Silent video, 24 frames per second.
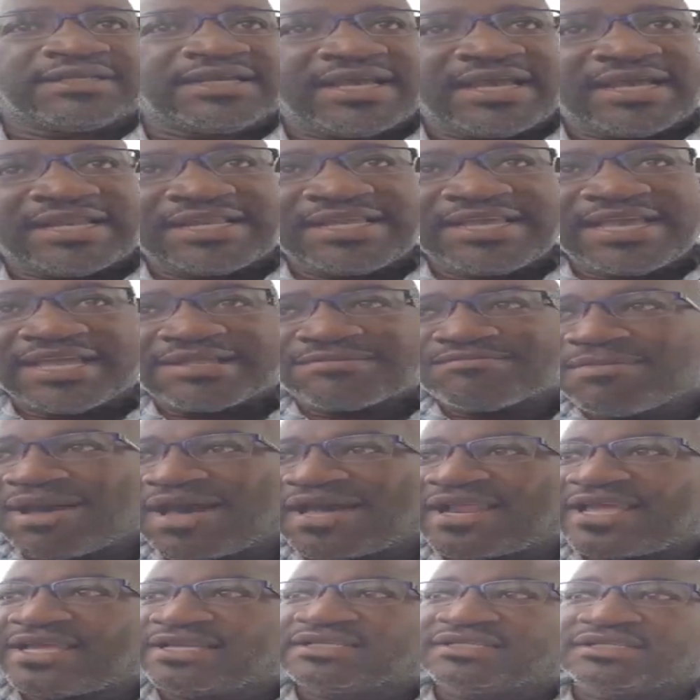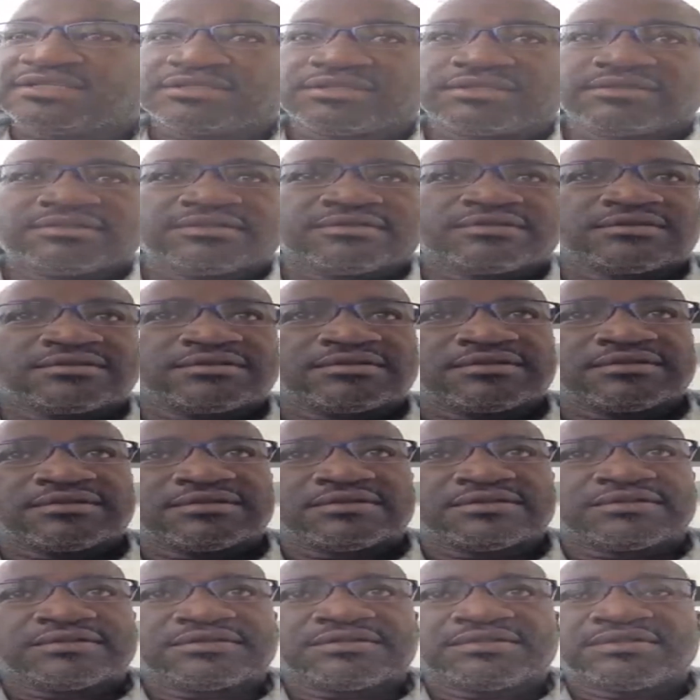Elliot Manette
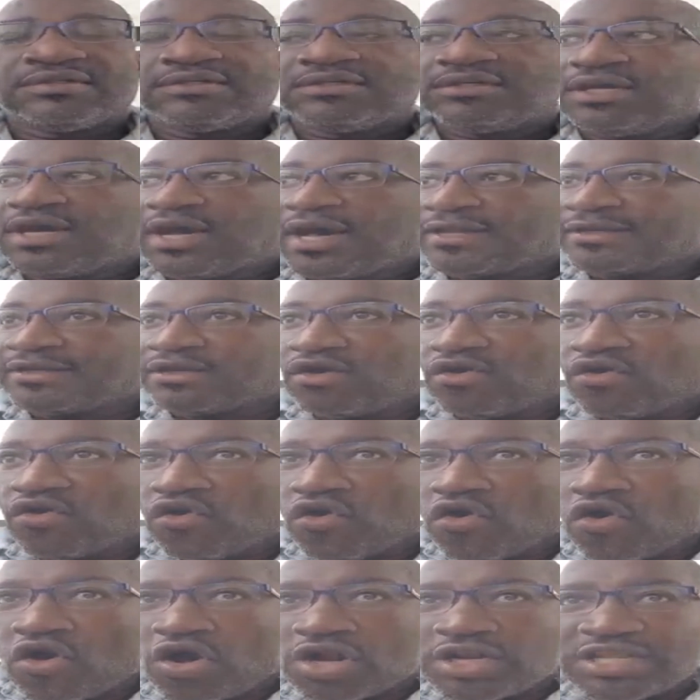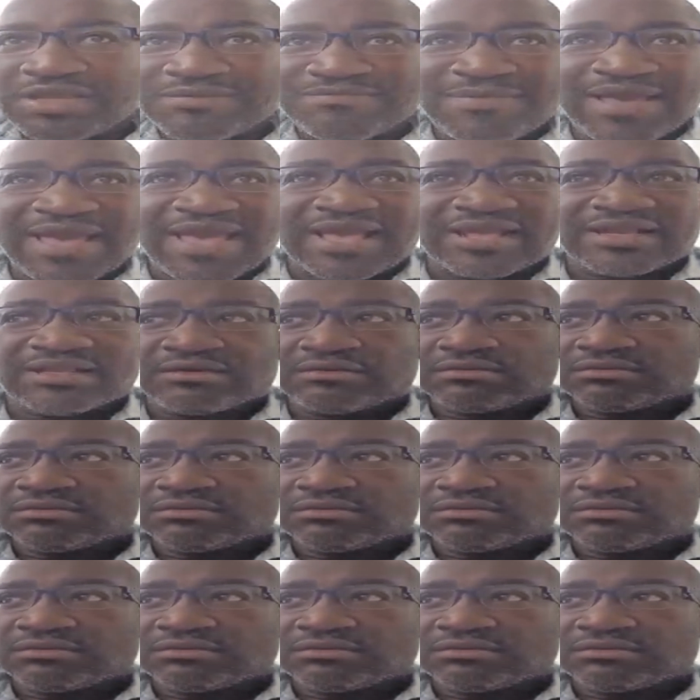and all the men,